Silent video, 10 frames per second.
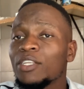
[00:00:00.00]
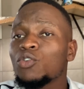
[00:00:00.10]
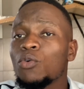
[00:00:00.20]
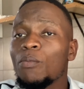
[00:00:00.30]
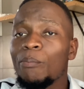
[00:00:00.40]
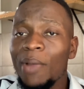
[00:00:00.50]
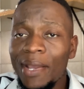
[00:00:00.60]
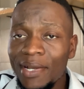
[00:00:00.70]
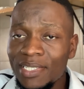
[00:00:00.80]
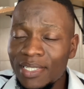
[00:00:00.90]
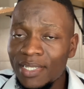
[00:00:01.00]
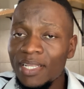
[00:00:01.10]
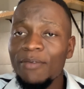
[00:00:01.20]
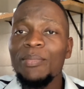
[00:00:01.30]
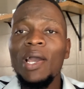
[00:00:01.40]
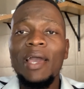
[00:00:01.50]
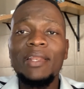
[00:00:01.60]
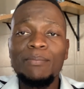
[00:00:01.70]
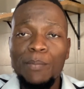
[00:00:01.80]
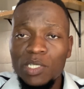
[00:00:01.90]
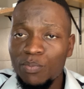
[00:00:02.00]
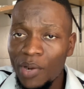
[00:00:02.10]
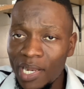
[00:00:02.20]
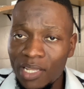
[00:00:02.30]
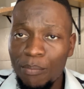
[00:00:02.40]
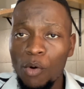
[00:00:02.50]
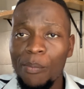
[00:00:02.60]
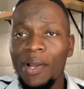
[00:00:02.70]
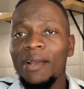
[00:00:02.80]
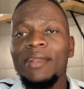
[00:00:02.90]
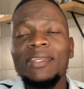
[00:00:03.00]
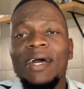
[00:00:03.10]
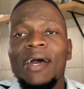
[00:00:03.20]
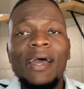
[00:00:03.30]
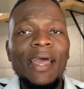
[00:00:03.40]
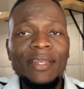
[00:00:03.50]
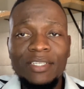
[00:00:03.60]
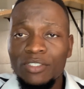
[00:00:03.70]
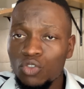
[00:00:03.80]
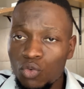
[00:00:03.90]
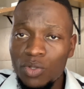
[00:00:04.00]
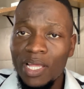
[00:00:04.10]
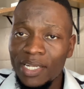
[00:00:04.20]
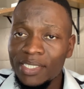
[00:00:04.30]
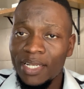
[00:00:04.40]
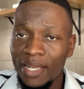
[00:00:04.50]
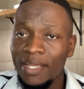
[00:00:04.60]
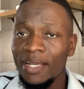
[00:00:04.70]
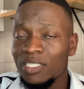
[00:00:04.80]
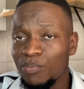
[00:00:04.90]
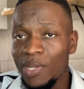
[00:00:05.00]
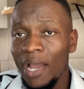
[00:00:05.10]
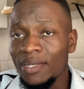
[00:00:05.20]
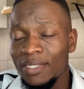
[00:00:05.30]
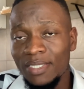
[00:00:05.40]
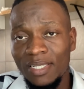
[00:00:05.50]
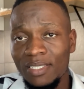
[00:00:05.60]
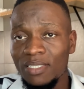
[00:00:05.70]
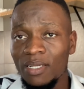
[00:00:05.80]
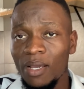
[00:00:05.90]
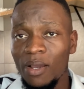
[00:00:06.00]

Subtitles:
to make us sleep and spread the propaganda and do their shenanigans behind the scenes.